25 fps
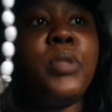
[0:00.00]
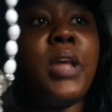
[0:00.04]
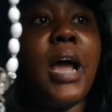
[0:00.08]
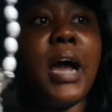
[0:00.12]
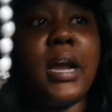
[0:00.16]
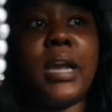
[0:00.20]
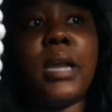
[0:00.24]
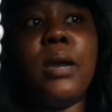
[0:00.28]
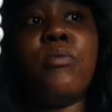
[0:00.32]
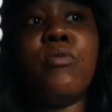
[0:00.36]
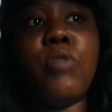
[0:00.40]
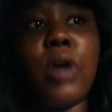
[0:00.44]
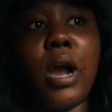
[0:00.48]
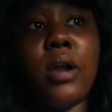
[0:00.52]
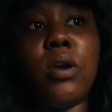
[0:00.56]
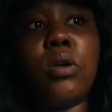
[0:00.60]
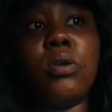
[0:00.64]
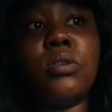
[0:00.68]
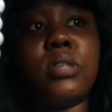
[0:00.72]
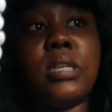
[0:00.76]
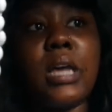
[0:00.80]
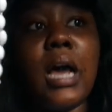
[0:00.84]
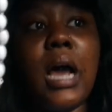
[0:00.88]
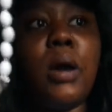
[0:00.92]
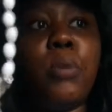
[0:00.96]
I came right
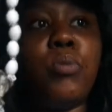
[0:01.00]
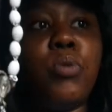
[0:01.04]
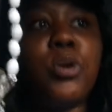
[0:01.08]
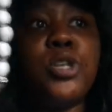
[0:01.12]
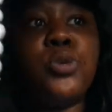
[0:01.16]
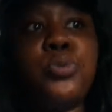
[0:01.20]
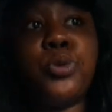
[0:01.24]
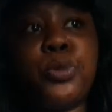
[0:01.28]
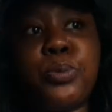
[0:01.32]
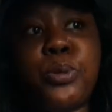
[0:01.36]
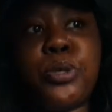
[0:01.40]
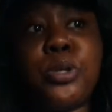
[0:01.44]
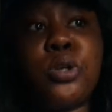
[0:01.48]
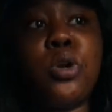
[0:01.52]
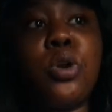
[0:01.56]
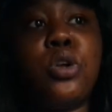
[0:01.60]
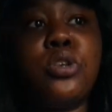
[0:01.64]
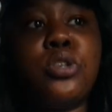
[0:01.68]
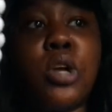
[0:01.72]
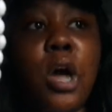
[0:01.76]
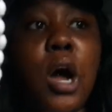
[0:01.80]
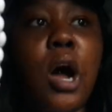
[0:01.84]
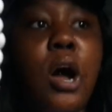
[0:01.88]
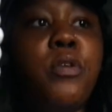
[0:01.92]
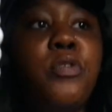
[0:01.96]
on time when she was supposed to
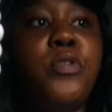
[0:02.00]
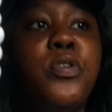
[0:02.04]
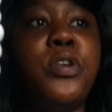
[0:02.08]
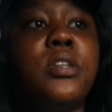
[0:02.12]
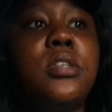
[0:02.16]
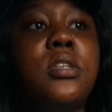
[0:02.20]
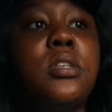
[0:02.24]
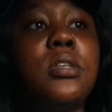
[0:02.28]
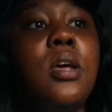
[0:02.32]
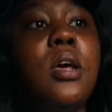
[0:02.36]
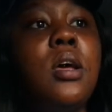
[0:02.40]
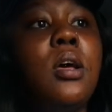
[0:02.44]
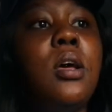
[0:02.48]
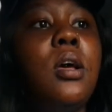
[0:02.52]
close the office.